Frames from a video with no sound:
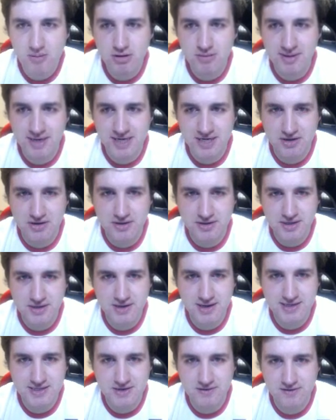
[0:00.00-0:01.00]
oh my god, you
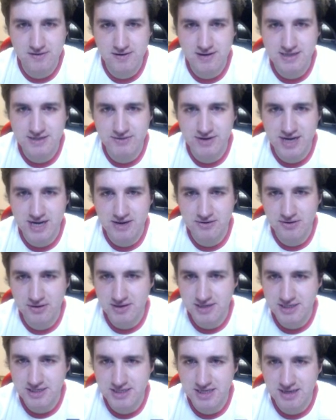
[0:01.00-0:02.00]
guys are going crazy right now. Holy
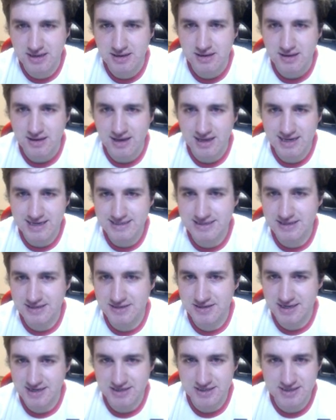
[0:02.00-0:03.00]
shit. At least the
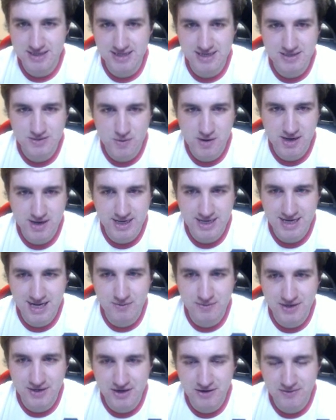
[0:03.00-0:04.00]
donation thing's working. Now
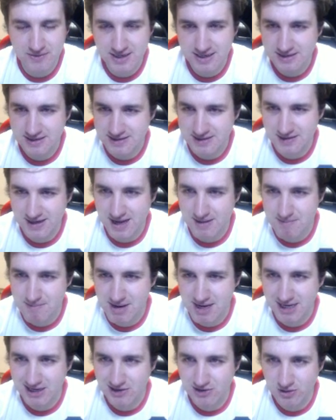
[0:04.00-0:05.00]
we know it is. Okay,
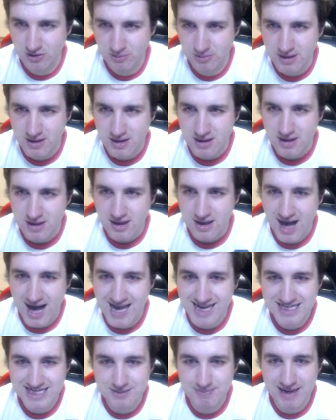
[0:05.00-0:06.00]
my club. I
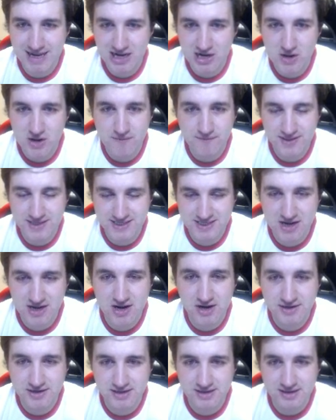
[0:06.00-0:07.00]
had to pay a lot for this
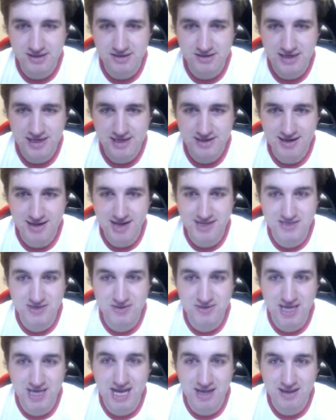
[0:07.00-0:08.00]
card. Guys, look
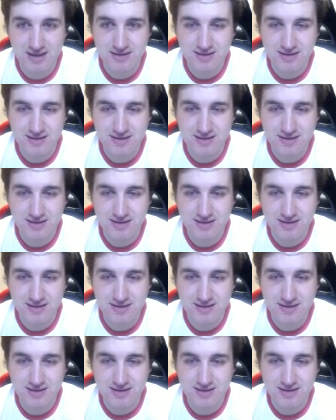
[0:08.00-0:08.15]
at that.